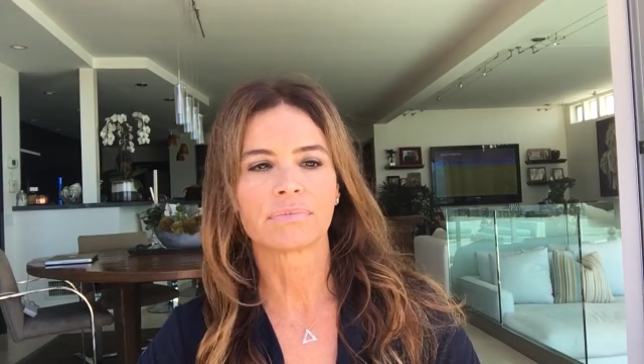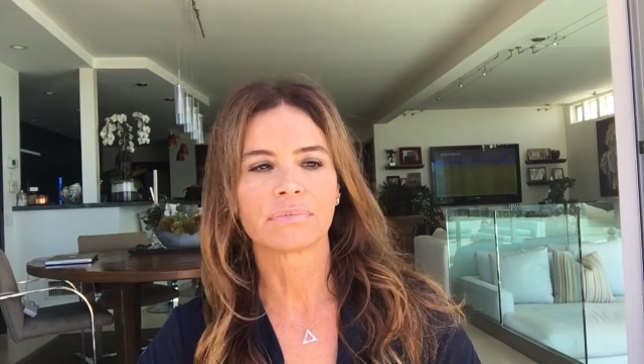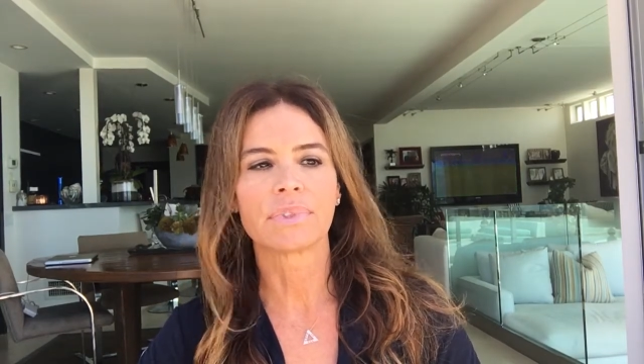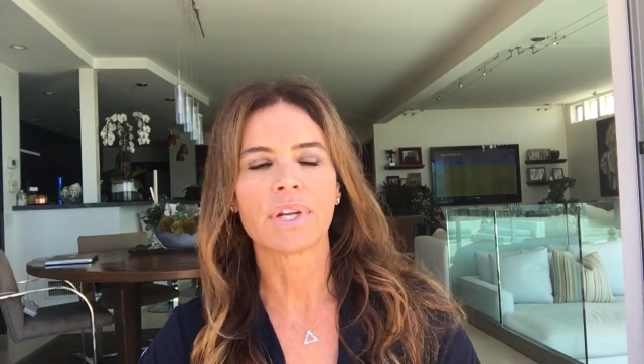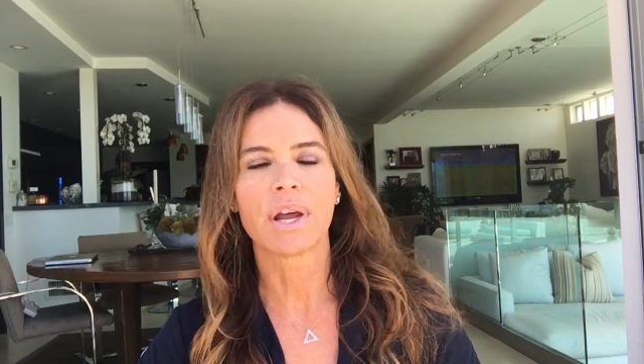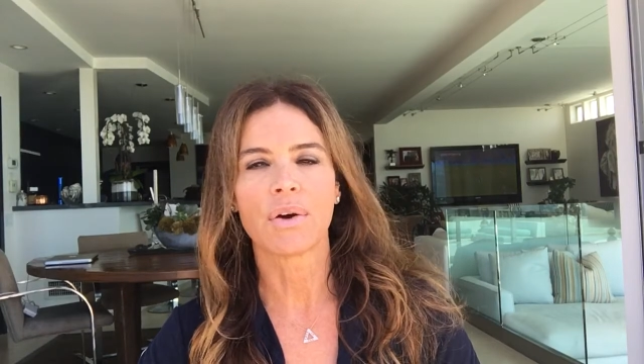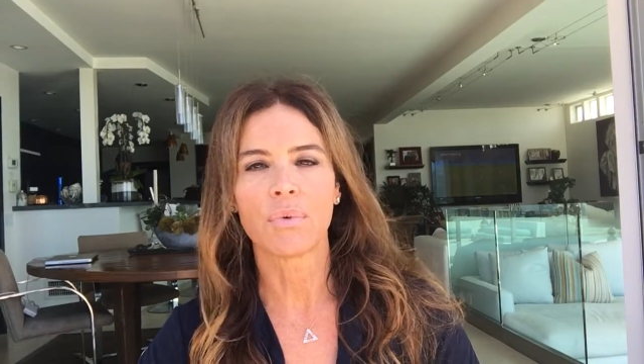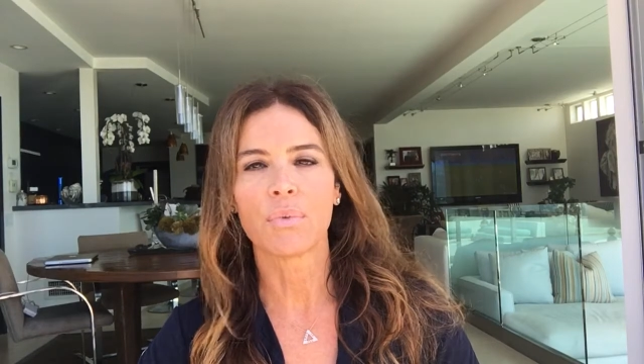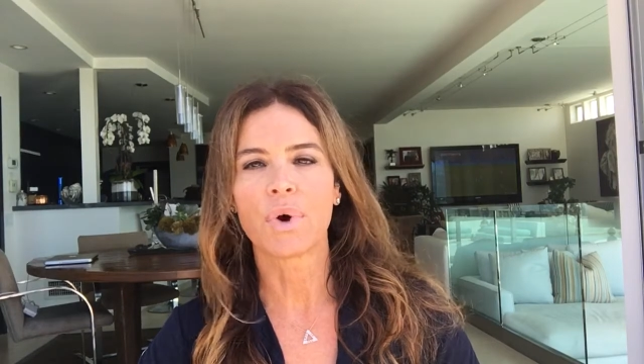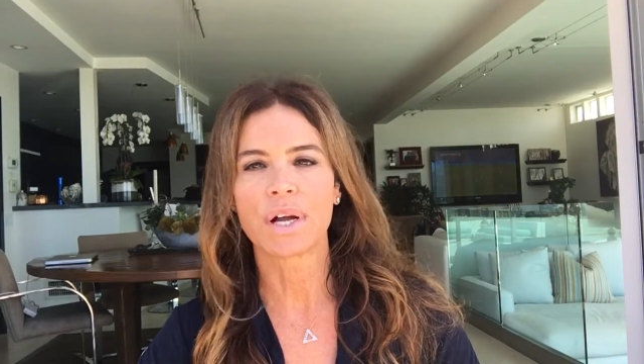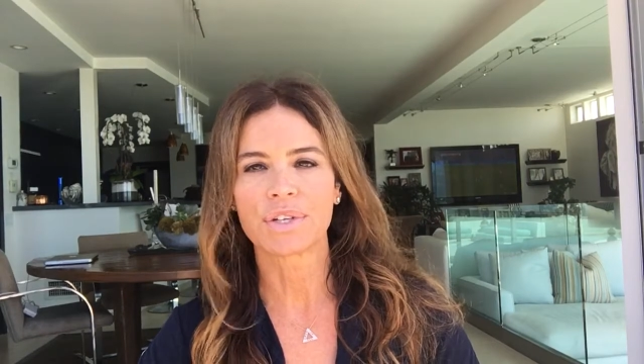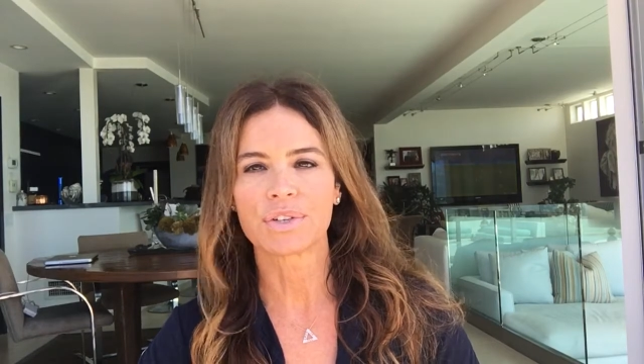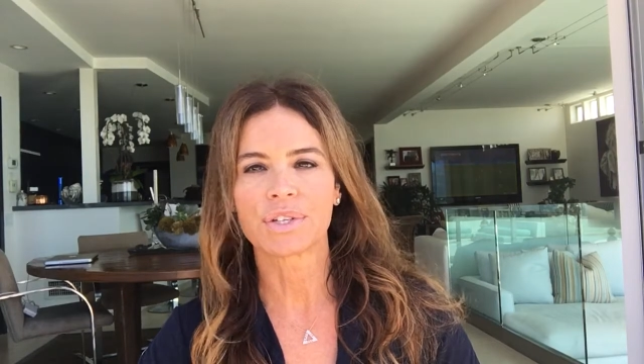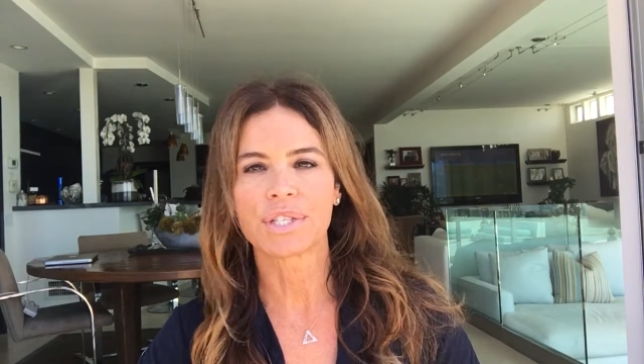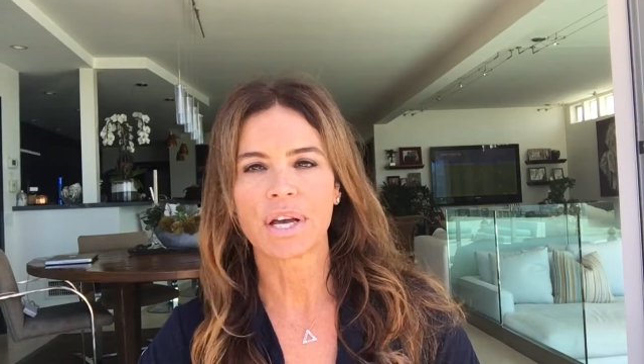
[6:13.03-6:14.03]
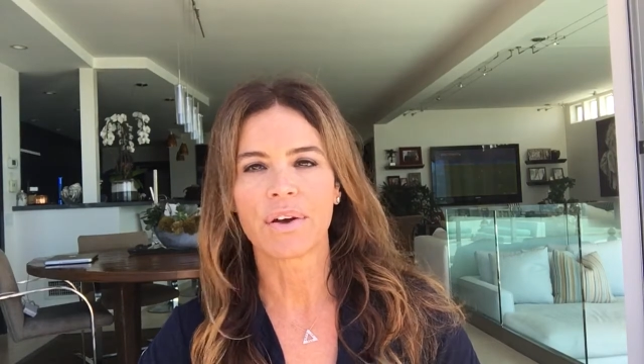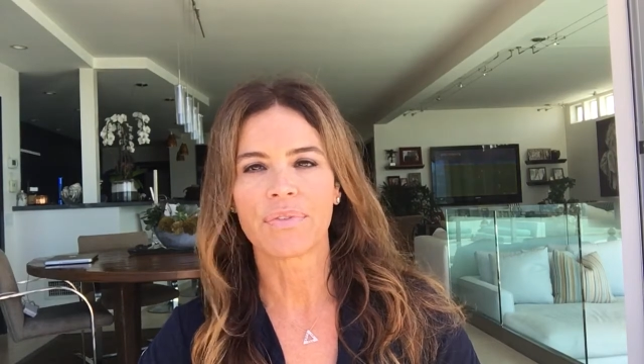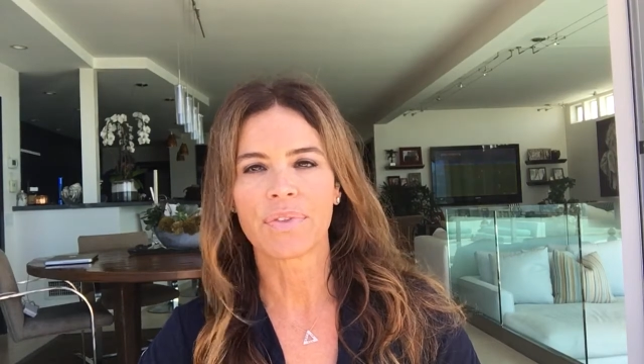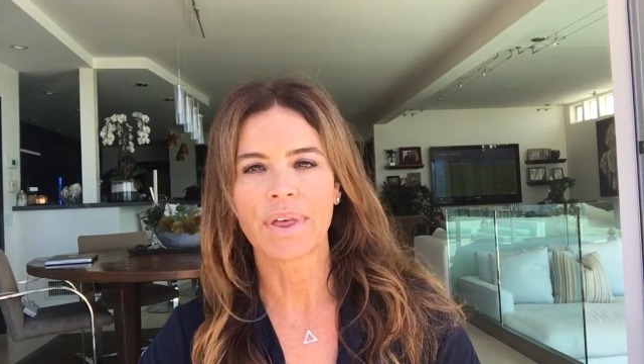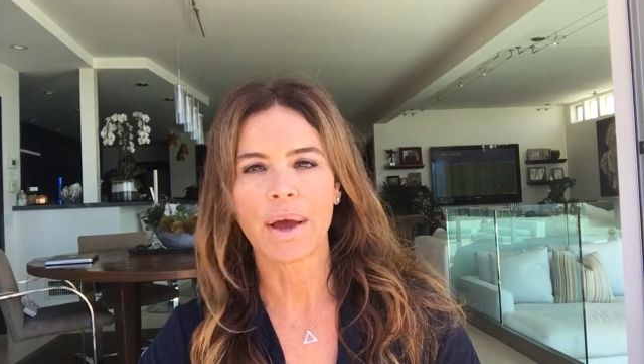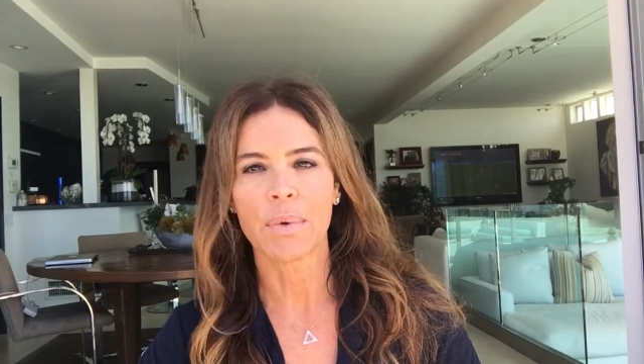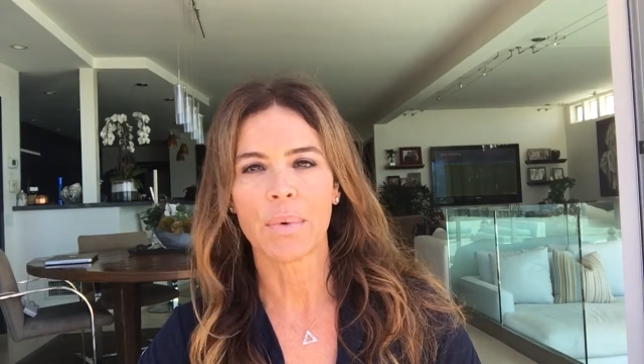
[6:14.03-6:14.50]
you know, watch yourself
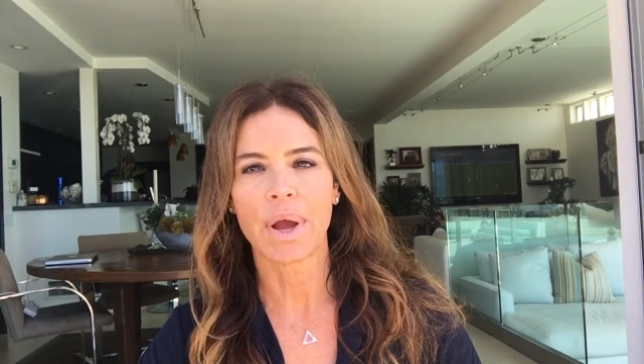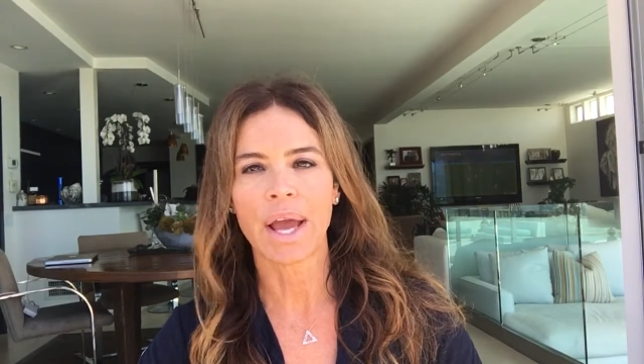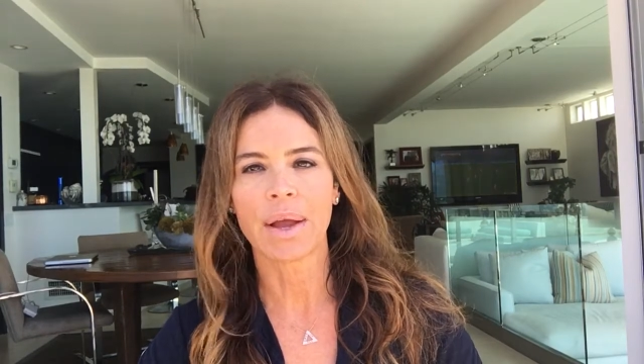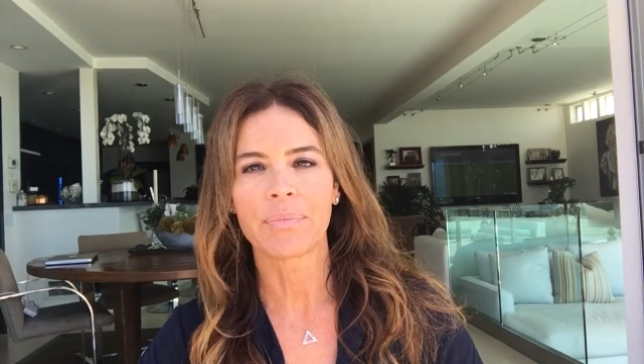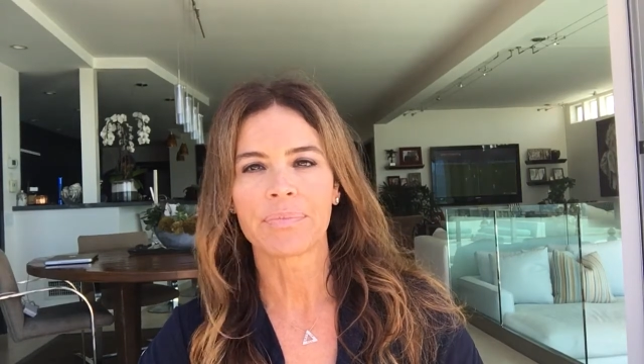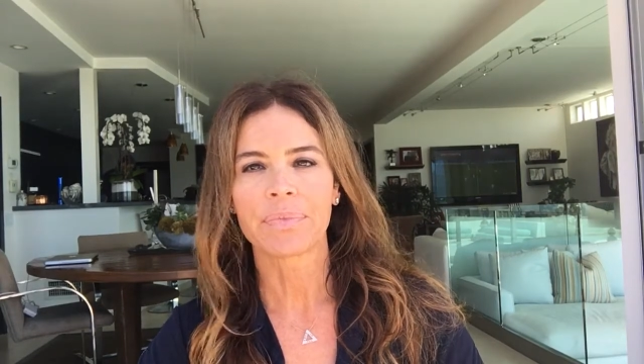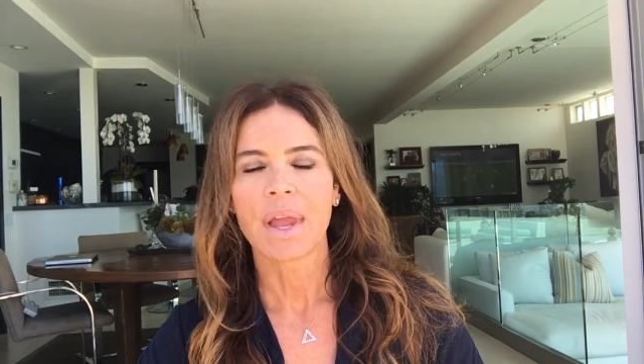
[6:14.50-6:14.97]
in that way.